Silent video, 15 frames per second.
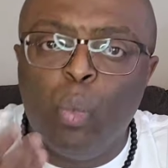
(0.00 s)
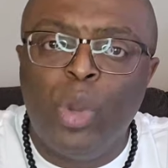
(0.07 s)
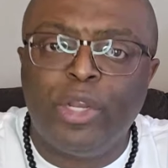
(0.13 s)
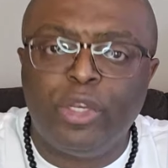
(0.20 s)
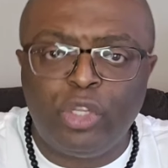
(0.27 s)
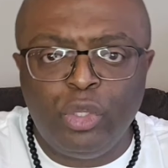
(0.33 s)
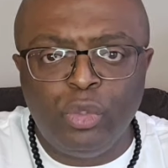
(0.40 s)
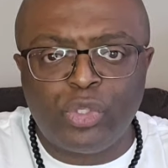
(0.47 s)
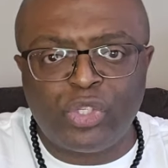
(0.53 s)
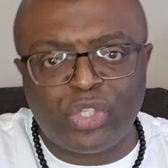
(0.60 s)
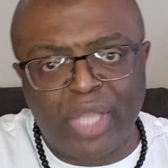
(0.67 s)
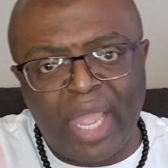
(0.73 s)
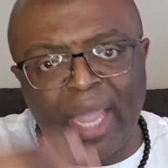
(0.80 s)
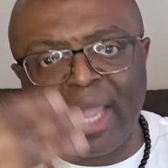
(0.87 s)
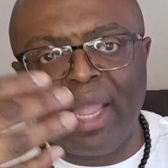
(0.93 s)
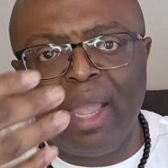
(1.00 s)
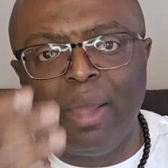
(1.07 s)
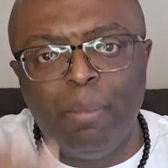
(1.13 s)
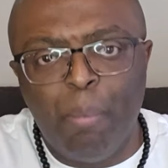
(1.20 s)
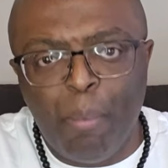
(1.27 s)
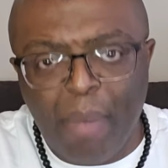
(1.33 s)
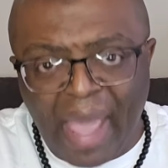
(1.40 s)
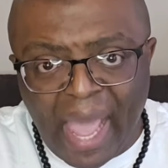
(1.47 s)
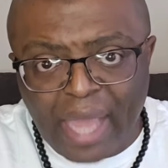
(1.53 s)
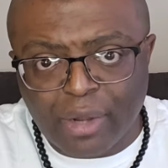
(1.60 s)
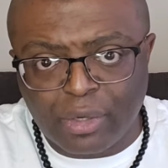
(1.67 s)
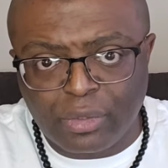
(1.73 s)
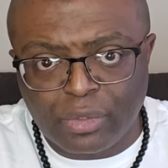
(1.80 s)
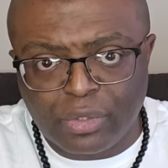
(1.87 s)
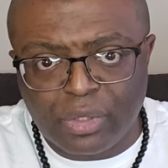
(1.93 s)
What you say
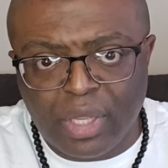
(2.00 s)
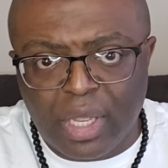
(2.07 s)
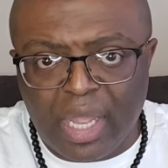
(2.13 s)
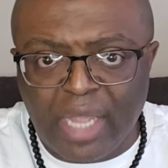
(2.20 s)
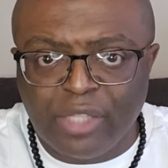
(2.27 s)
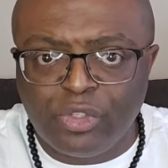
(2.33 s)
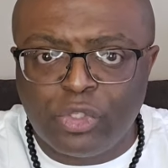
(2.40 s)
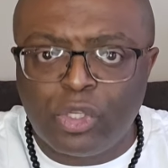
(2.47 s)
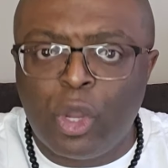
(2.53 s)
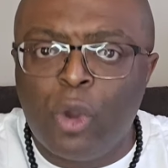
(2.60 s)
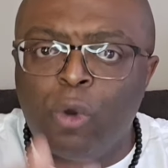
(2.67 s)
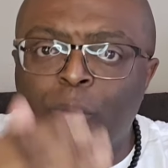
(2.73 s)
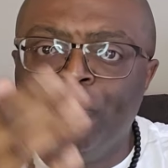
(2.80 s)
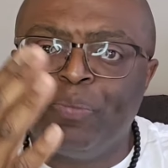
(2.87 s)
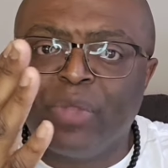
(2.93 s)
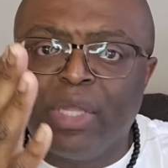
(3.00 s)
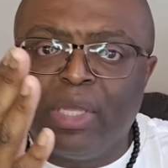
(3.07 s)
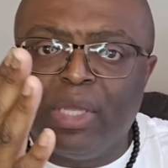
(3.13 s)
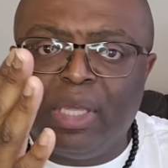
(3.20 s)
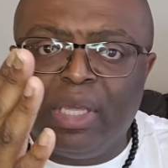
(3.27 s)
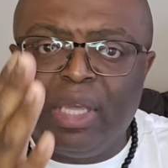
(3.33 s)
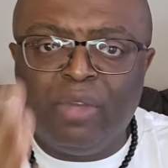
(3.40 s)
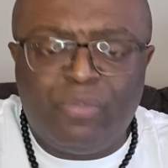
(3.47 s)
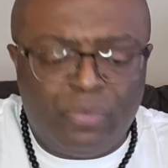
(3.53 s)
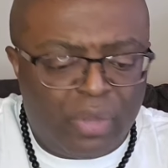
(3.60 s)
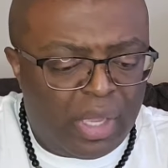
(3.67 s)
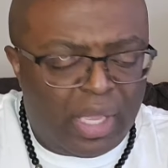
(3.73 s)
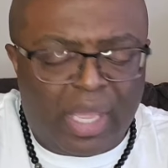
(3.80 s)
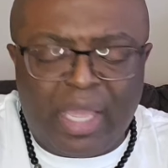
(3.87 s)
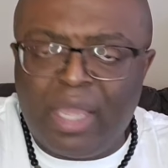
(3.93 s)
matters. And so if
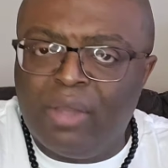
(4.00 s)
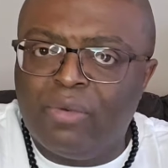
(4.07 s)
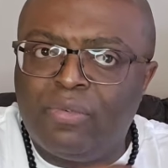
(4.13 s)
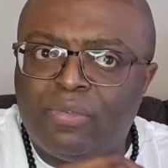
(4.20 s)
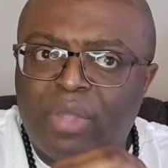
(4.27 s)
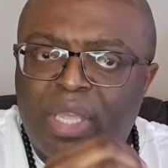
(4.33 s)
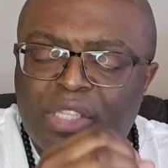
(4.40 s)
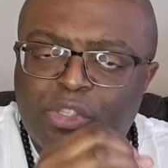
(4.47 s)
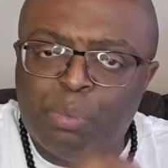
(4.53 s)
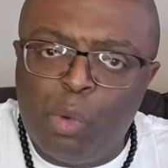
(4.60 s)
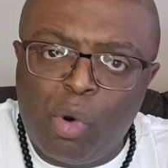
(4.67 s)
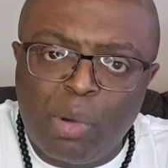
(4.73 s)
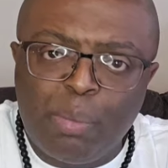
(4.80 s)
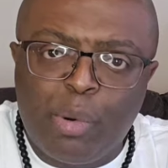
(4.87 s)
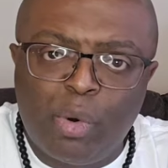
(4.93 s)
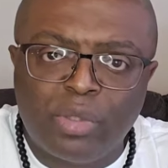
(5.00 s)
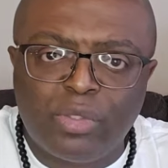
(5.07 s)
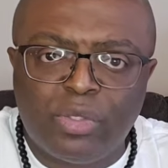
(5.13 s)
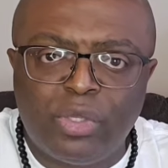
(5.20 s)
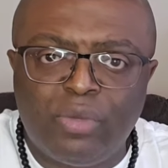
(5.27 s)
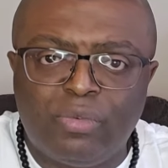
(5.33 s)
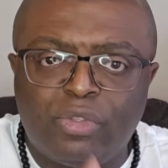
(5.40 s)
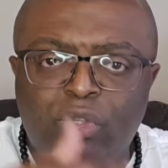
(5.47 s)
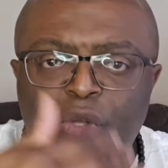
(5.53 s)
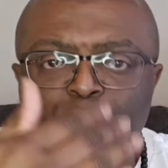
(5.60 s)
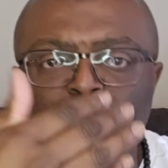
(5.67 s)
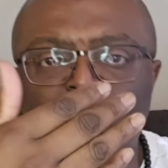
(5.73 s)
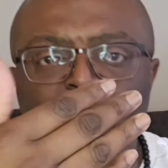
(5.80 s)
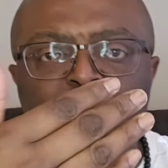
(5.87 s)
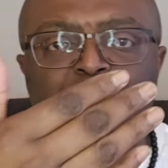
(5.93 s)
it's more important to
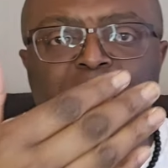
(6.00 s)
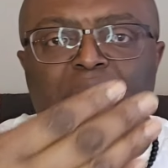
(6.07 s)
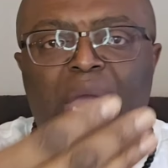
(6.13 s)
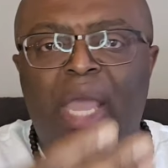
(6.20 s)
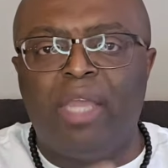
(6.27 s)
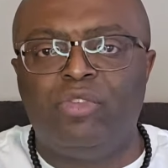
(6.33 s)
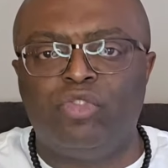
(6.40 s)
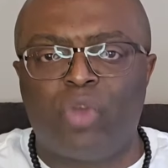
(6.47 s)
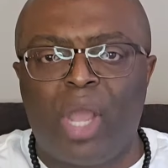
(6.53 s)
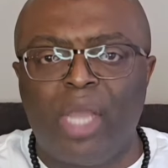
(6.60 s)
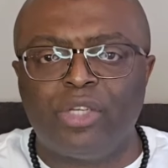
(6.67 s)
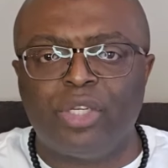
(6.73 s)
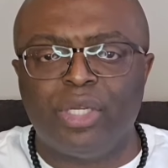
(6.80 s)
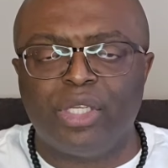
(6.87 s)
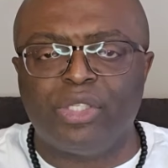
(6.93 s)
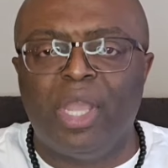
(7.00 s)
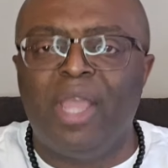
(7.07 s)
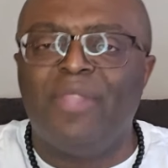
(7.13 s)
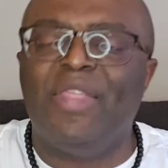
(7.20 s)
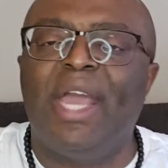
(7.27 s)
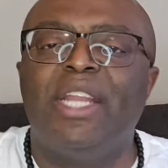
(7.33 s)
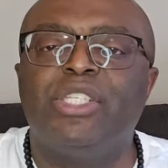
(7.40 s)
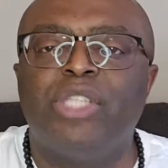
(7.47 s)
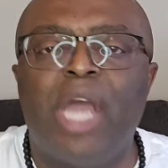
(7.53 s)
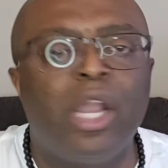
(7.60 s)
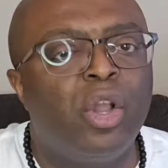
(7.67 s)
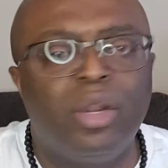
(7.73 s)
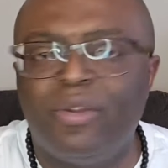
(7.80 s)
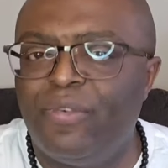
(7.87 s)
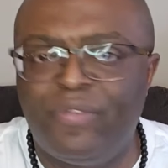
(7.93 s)
you to be androgynous, that is
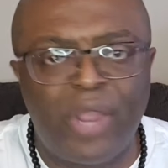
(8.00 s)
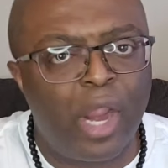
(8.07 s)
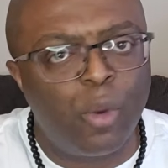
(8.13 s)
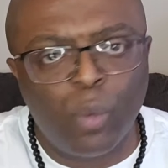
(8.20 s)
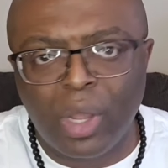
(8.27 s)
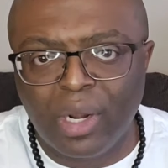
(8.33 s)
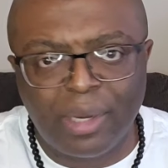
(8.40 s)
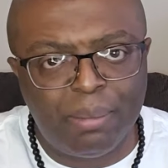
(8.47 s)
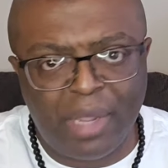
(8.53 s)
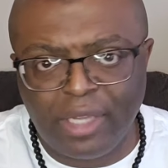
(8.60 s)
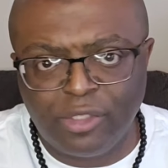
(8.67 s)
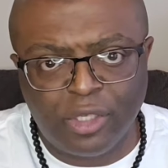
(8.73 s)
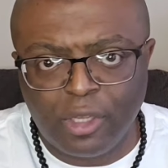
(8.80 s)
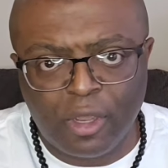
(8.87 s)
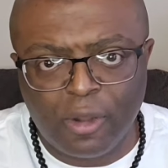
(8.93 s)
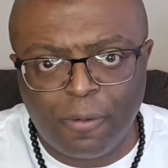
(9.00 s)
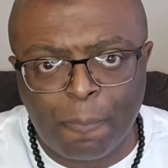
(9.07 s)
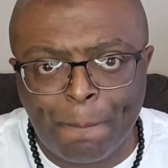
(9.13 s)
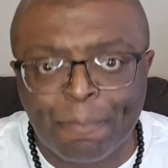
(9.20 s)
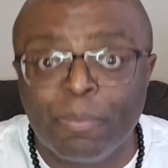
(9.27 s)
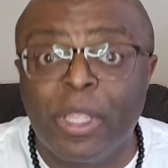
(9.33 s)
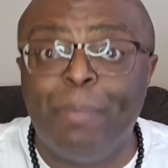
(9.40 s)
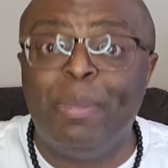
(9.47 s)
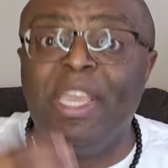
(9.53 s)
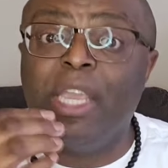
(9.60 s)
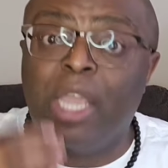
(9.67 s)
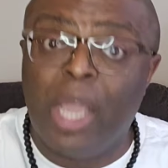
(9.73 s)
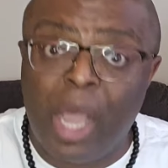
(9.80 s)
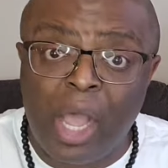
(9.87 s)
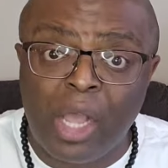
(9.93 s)
not going to fare well in Mexico,
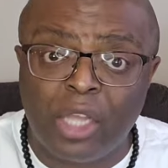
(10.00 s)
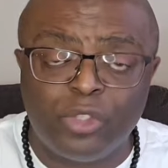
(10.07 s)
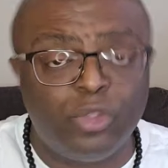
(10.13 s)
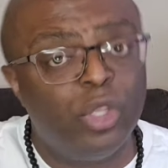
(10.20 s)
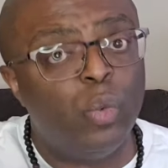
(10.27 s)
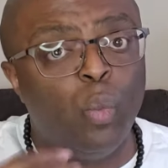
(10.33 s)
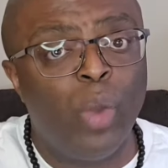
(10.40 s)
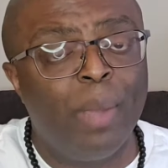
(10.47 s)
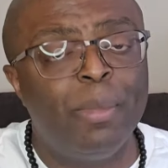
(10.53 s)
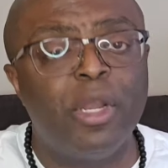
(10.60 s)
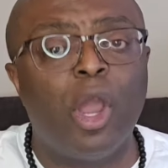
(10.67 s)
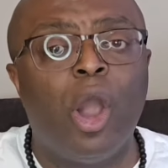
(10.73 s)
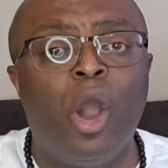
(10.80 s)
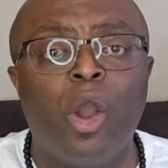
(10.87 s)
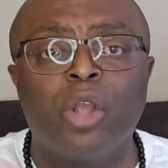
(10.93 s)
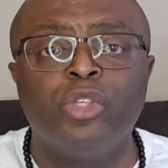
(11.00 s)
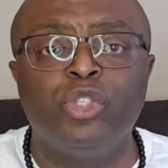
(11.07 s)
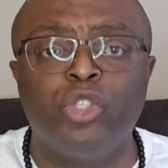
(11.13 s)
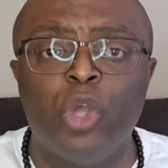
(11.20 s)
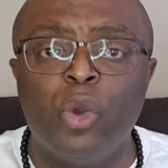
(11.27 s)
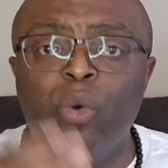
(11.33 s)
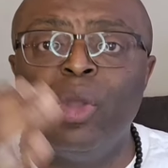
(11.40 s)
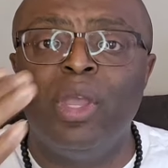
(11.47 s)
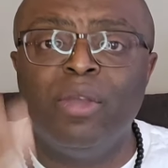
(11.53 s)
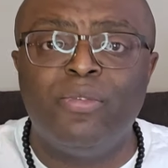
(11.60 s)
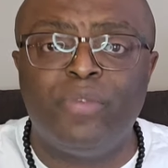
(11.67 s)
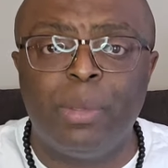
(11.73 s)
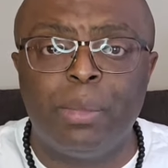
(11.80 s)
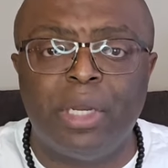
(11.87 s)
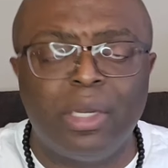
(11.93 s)
because the women are so
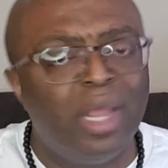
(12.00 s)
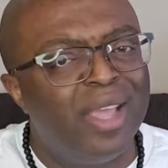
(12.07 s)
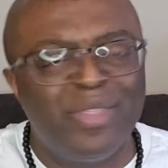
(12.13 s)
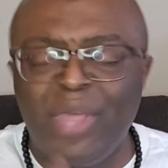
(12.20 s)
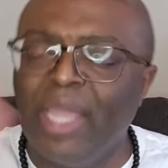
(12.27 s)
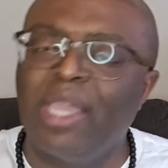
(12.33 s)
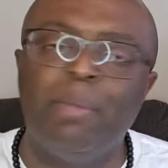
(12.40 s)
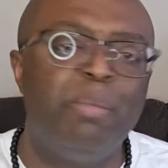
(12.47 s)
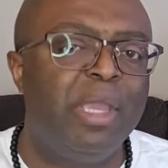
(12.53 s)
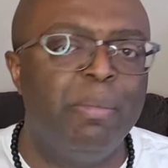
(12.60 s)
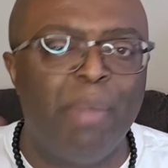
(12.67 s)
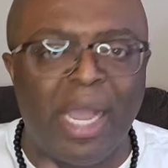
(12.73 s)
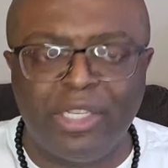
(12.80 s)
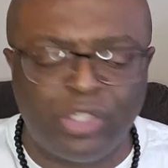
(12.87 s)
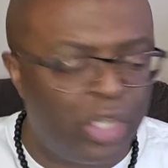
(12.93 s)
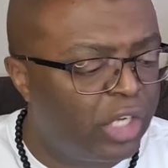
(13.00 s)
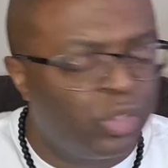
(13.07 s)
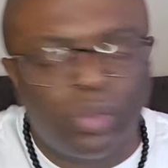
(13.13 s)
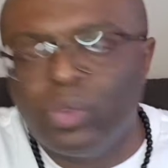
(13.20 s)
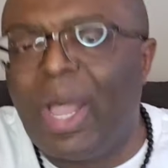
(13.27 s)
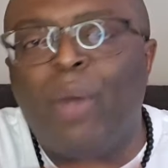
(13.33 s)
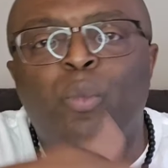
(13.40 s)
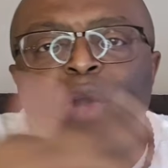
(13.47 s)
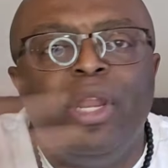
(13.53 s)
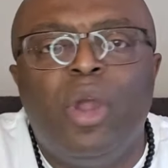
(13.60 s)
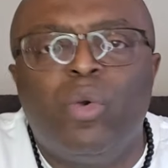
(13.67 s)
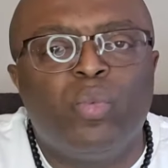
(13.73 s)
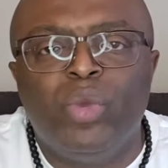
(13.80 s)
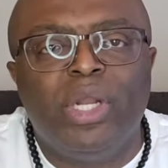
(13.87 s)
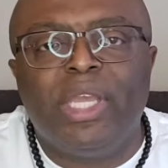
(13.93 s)
feminine. They can be bisexual. We
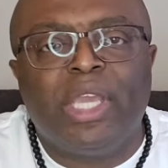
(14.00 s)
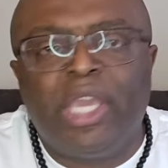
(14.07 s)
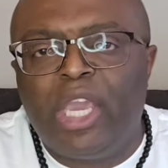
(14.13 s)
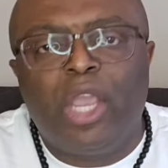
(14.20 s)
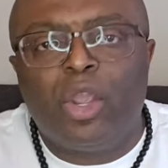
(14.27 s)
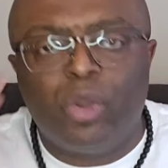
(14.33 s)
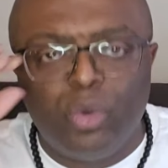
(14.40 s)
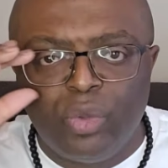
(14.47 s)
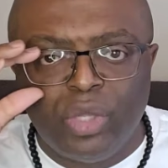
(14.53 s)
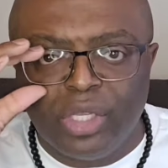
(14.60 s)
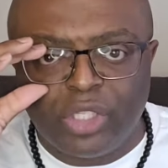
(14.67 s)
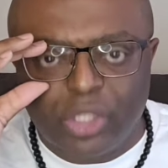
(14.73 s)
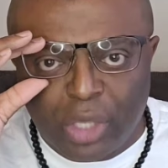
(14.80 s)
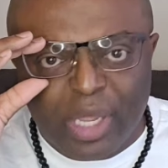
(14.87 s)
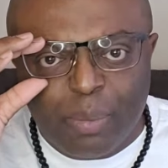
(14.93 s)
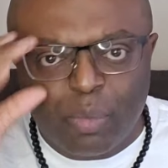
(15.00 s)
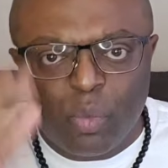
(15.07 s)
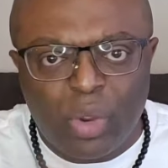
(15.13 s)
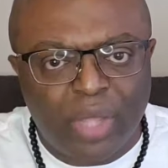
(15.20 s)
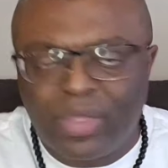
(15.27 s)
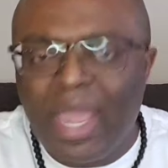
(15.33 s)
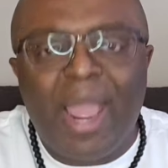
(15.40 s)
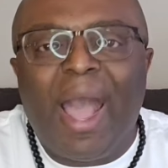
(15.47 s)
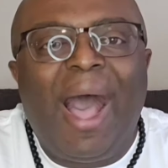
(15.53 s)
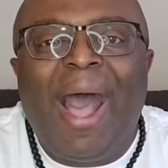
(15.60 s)
don't really care who you sleep with.